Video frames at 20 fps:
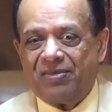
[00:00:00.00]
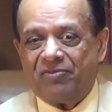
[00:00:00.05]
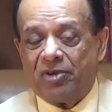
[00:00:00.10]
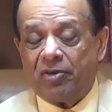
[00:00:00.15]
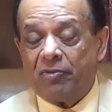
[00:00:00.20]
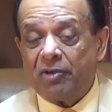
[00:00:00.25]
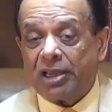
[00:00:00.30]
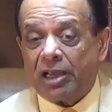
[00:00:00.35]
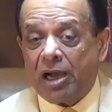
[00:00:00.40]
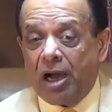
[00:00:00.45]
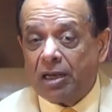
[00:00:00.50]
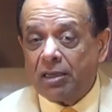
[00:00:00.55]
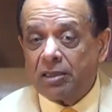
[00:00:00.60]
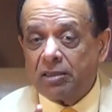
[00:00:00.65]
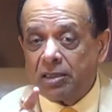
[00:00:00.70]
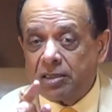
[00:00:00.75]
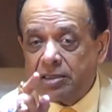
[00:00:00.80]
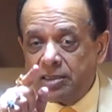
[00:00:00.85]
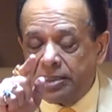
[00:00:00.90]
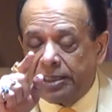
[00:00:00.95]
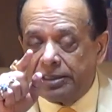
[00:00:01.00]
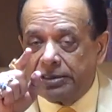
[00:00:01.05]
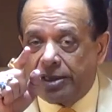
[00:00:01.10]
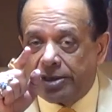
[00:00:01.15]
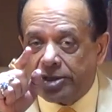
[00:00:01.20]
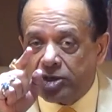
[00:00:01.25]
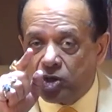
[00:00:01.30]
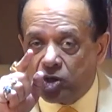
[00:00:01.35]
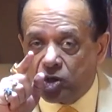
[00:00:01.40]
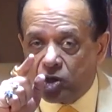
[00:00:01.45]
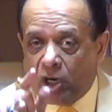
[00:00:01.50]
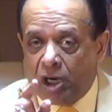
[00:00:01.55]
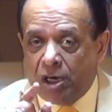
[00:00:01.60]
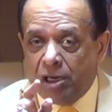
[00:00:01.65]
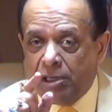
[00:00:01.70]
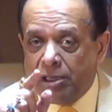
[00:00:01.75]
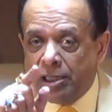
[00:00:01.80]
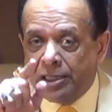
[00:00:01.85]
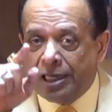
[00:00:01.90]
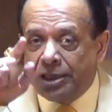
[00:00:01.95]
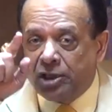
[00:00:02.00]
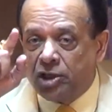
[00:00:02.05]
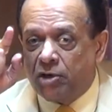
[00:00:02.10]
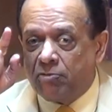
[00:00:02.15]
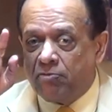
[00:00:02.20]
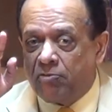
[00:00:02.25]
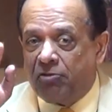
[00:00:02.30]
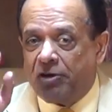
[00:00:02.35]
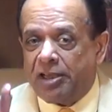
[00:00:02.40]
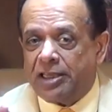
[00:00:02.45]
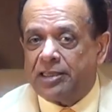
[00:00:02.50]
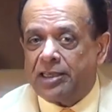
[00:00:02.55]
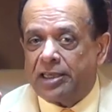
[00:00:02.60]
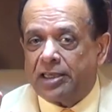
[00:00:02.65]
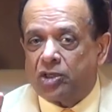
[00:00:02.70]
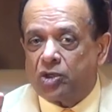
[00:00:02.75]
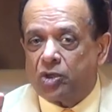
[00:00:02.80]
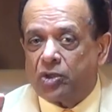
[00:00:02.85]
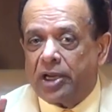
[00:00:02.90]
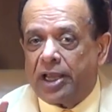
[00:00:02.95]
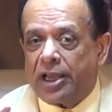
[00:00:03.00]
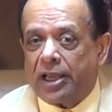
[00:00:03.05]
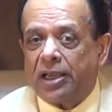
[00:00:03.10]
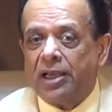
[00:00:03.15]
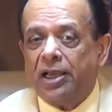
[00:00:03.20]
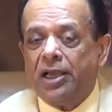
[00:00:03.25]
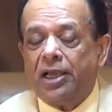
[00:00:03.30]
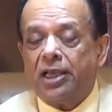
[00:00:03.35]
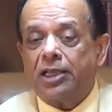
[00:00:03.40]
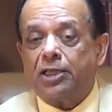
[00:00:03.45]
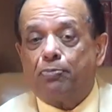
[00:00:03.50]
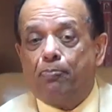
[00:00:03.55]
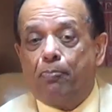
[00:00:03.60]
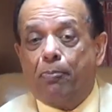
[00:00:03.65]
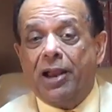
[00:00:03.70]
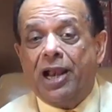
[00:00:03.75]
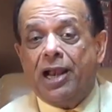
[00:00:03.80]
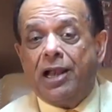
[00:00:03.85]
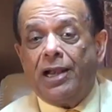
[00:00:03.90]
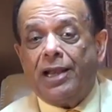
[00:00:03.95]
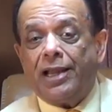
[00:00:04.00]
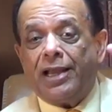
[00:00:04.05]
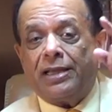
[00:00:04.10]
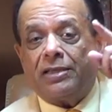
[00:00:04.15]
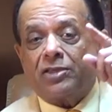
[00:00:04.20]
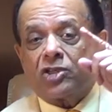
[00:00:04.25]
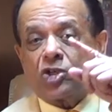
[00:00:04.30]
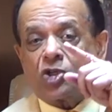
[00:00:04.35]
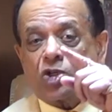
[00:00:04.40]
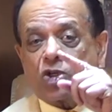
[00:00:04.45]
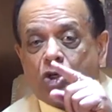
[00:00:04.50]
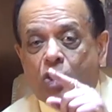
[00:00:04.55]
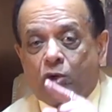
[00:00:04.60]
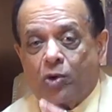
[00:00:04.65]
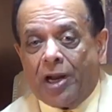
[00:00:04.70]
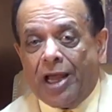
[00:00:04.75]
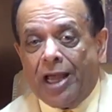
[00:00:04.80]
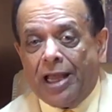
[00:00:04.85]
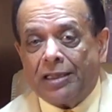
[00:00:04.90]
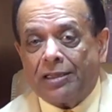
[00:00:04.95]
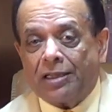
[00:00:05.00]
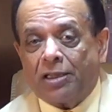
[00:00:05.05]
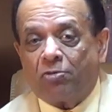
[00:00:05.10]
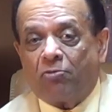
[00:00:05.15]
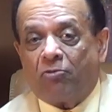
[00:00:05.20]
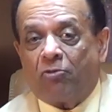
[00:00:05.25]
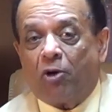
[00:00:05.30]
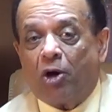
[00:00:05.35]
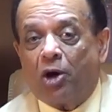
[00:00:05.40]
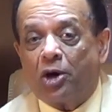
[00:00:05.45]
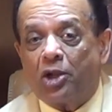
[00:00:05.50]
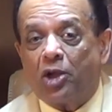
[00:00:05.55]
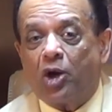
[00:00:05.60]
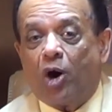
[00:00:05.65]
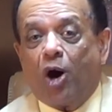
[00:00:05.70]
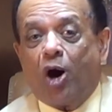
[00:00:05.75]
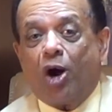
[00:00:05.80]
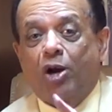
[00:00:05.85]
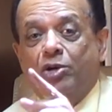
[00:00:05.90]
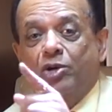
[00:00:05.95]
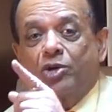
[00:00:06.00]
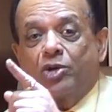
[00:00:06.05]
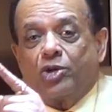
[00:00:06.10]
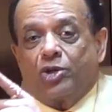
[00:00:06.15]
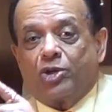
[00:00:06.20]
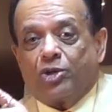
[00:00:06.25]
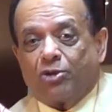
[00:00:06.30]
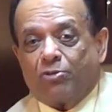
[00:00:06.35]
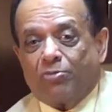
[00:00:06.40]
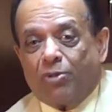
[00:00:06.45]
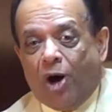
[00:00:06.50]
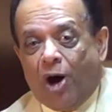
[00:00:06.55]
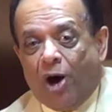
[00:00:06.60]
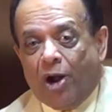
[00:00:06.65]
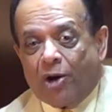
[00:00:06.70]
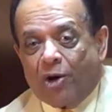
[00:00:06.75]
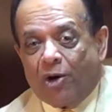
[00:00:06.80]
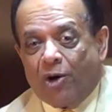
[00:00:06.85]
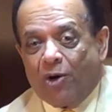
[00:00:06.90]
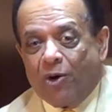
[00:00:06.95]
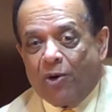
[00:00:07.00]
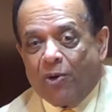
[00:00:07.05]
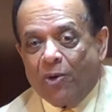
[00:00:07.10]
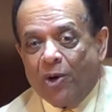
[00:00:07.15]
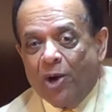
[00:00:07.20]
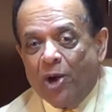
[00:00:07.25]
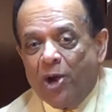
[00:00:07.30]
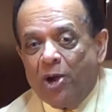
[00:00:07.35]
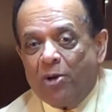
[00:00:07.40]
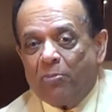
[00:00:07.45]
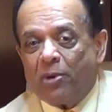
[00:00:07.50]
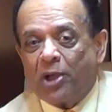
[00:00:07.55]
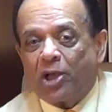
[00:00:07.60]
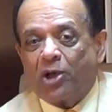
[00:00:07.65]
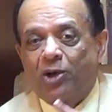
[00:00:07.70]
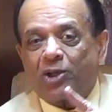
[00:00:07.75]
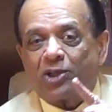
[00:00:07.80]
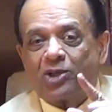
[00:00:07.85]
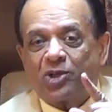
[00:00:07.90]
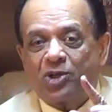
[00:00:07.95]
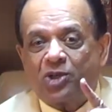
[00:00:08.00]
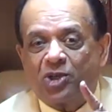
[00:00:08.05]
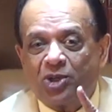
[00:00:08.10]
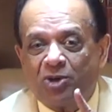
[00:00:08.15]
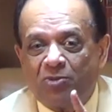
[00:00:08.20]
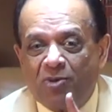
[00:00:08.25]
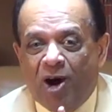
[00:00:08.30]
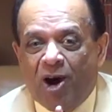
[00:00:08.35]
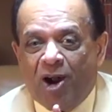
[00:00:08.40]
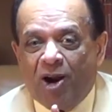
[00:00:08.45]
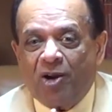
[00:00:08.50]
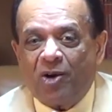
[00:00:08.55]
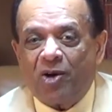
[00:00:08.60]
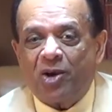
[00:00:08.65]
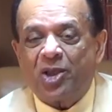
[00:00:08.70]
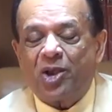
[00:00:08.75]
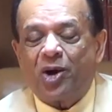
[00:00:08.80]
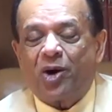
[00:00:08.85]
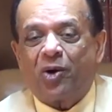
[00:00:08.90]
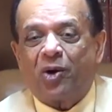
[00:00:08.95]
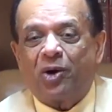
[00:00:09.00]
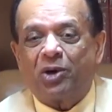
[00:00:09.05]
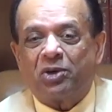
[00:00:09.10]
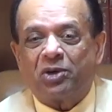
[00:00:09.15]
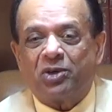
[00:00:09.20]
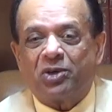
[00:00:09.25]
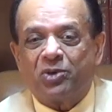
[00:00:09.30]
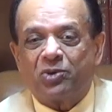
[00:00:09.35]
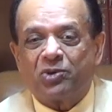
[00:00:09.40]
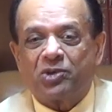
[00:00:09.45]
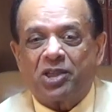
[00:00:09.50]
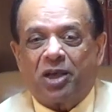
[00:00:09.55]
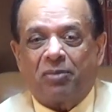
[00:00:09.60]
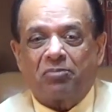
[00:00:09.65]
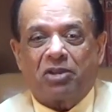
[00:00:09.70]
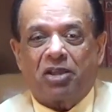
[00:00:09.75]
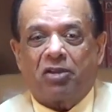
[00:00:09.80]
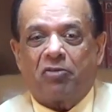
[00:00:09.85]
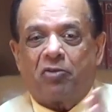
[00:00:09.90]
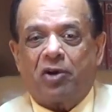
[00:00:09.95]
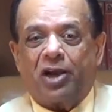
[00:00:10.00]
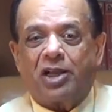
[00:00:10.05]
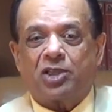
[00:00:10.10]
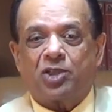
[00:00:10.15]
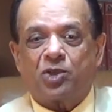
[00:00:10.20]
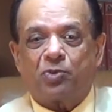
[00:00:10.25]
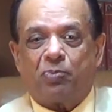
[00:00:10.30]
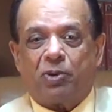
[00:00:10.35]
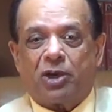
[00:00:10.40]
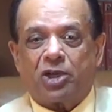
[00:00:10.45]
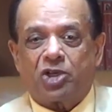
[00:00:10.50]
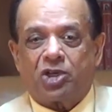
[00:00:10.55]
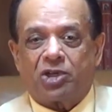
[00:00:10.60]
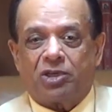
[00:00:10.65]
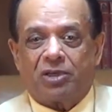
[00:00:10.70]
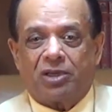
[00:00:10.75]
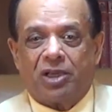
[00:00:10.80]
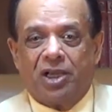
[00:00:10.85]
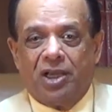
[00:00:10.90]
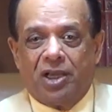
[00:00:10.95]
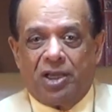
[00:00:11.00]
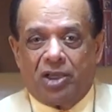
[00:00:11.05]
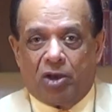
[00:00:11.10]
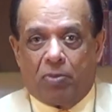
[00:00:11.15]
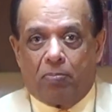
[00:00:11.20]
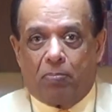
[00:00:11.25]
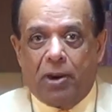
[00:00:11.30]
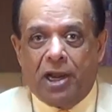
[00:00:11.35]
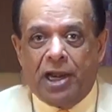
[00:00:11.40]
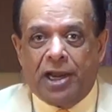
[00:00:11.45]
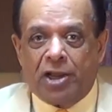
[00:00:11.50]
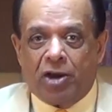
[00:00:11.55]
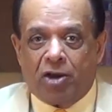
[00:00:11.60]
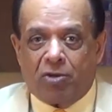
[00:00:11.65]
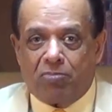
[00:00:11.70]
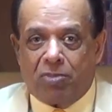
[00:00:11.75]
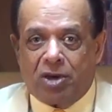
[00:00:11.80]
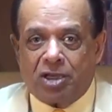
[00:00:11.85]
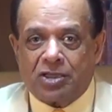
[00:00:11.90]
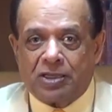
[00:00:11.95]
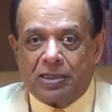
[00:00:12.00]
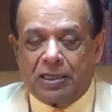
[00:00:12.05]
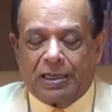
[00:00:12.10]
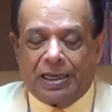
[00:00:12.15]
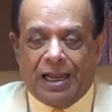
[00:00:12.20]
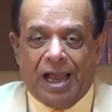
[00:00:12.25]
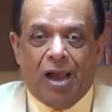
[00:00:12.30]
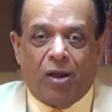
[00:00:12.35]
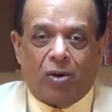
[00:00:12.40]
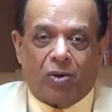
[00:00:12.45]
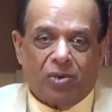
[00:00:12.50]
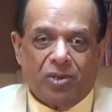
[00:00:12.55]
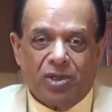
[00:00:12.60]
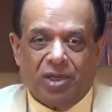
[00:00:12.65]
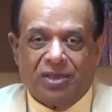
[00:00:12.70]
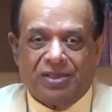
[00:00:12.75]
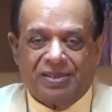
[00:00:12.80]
Vivekananda is saying the struggle that you're facing today is building strength for your tomorrow. Because tomorrow you're going to do something very special. You're building a muscle now.